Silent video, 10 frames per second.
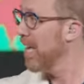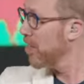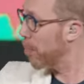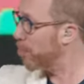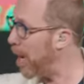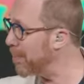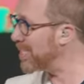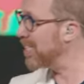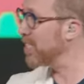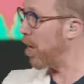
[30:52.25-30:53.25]
The
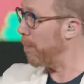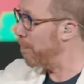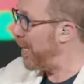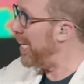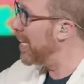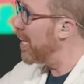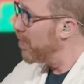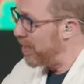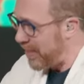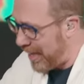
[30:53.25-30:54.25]
promises are being,
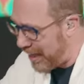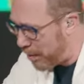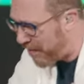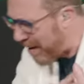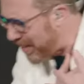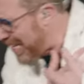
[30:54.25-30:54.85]
the, the kingdom of heaven